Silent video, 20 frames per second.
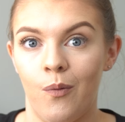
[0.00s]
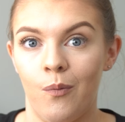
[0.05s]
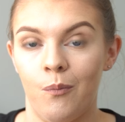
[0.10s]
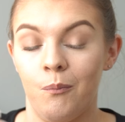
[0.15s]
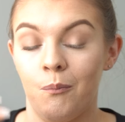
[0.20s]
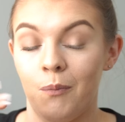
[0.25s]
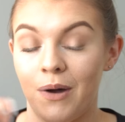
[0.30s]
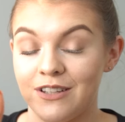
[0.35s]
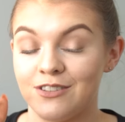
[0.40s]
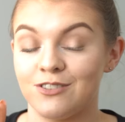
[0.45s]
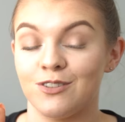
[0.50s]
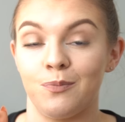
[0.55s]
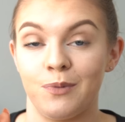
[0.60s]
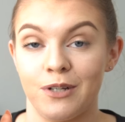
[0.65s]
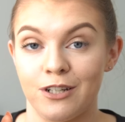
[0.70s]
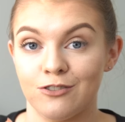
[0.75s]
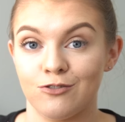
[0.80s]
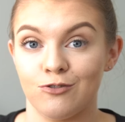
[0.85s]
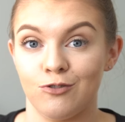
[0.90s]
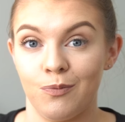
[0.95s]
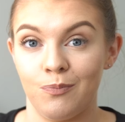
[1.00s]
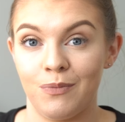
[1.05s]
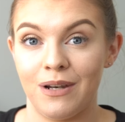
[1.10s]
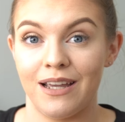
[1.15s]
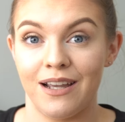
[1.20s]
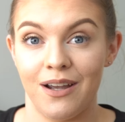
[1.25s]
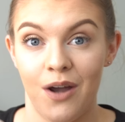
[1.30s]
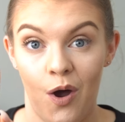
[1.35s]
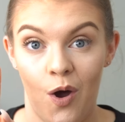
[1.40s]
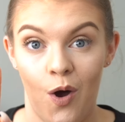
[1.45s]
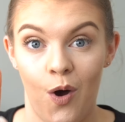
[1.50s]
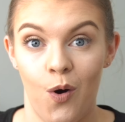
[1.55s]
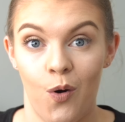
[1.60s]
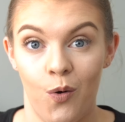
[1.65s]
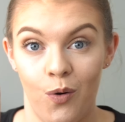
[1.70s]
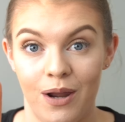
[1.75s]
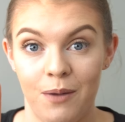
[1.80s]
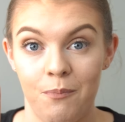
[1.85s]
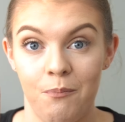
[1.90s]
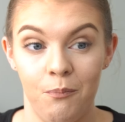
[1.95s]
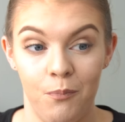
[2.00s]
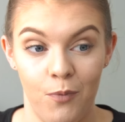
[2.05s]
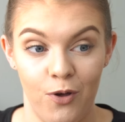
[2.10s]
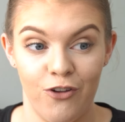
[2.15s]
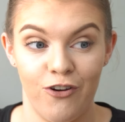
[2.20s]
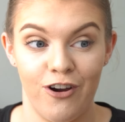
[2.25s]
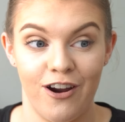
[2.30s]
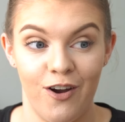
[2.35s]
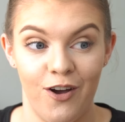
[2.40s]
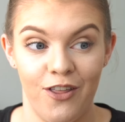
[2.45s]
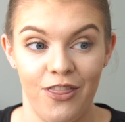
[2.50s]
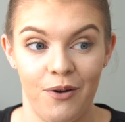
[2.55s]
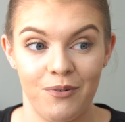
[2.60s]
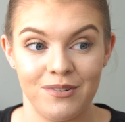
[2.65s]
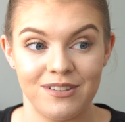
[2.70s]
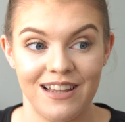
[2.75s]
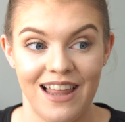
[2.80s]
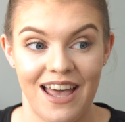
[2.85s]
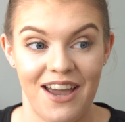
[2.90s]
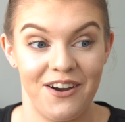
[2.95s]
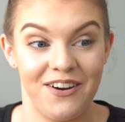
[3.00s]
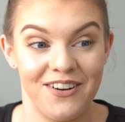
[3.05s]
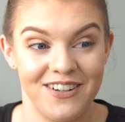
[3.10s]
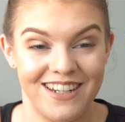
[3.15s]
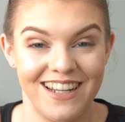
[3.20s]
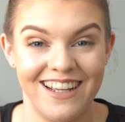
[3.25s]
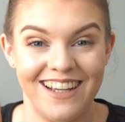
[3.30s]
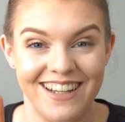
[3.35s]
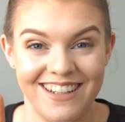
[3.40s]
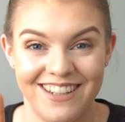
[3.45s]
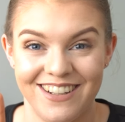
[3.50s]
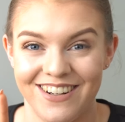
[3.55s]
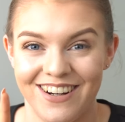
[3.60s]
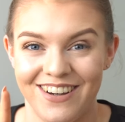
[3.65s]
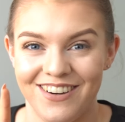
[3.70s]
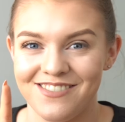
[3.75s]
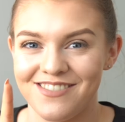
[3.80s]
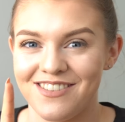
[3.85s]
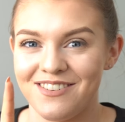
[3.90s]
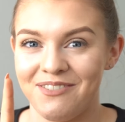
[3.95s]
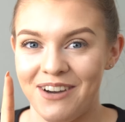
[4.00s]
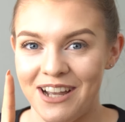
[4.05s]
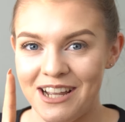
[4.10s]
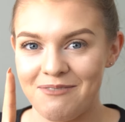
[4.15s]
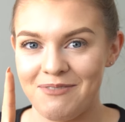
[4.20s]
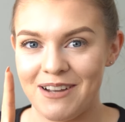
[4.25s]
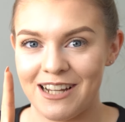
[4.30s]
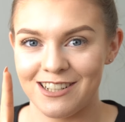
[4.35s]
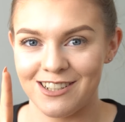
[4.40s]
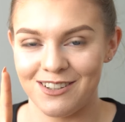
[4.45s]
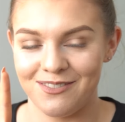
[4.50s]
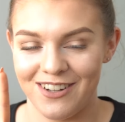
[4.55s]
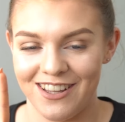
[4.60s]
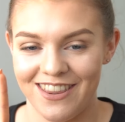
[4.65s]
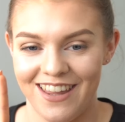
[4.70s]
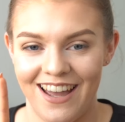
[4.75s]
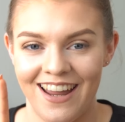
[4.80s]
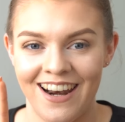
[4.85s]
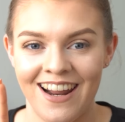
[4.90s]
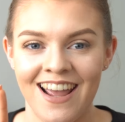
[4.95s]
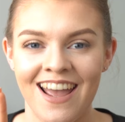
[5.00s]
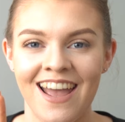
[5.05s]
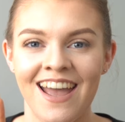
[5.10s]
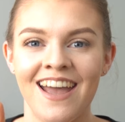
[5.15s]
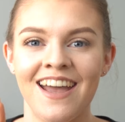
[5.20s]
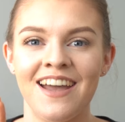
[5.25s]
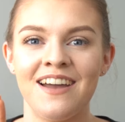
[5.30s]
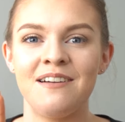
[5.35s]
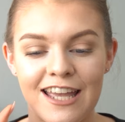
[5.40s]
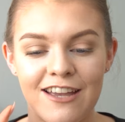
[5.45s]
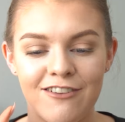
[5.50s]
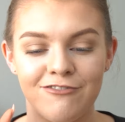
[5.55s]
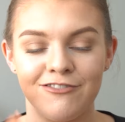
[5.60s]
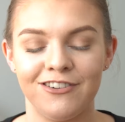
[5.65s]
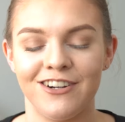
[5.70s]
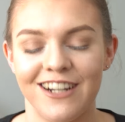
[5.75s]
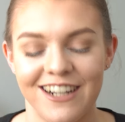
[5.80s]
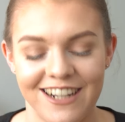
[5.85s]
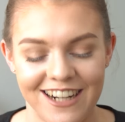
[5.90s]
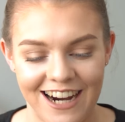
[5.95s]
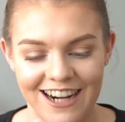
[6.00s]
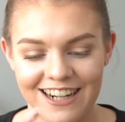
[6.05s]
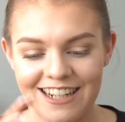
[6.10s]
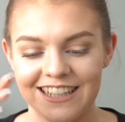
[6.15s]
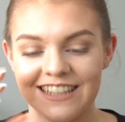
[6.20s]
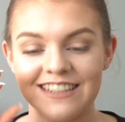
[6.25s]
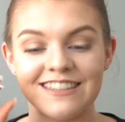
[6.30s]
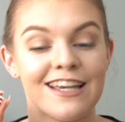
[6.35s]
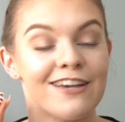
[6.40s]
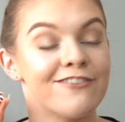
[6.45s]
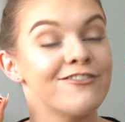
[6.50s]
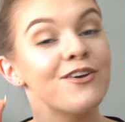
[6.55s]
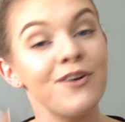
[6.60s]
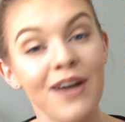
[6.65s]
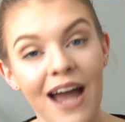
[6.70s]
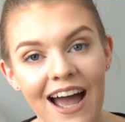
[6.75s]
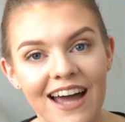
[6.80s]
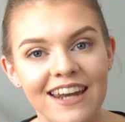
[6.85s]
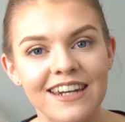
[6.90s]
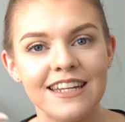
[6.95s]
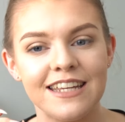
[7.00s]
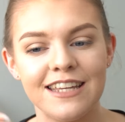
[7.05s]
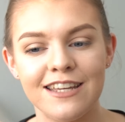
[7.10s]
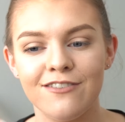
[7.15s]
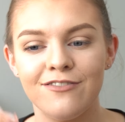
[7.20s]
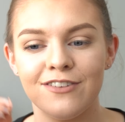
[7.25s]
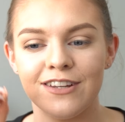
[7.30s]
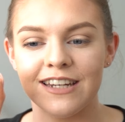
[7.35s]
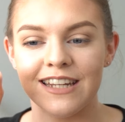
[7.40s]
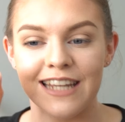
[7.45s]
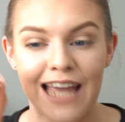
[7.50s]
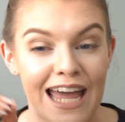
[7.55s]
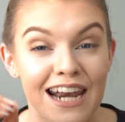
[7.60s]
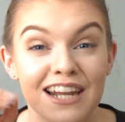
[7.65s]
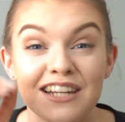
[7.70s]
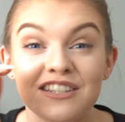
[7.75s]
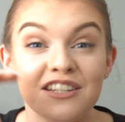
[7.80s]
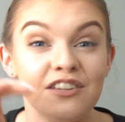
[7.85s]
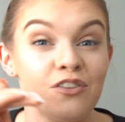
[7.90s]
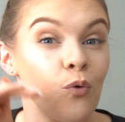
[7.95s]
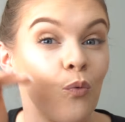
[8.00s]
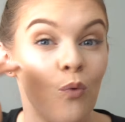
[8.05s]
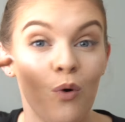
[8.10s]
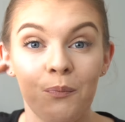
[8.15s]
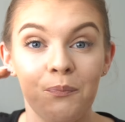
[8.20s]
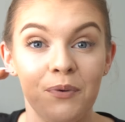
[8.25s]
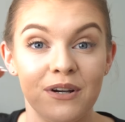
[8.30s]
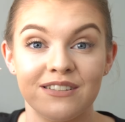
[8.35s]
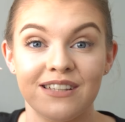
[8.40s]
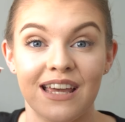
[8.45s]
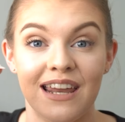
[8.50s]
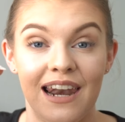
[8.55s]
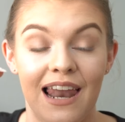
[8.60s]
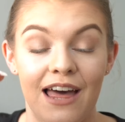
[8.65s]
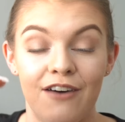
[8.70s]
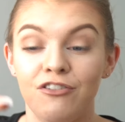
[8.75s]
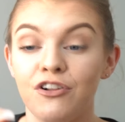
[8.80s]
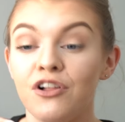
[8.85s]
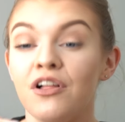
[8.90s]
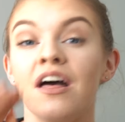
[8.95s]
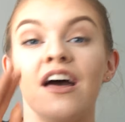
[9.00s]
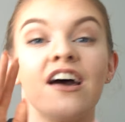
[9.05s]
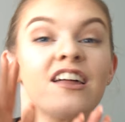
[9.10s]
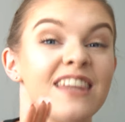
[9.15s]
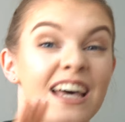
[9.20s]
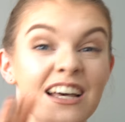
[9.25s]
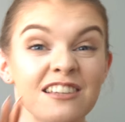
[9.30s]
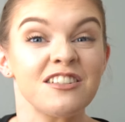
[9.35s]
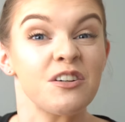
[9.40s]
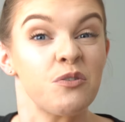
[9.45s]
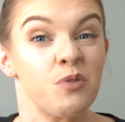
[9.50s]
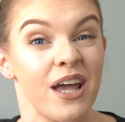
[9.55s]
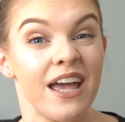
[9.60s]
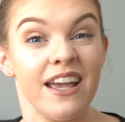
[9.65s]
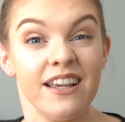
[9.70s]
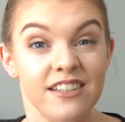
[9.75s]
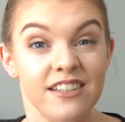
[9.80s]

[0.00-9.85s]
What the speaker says: my stomach is rumbling. Holy mother of God, that was loud. I don't know if the mic picked up on that. Regardless, if you can't even get it to the 1% level, that's okay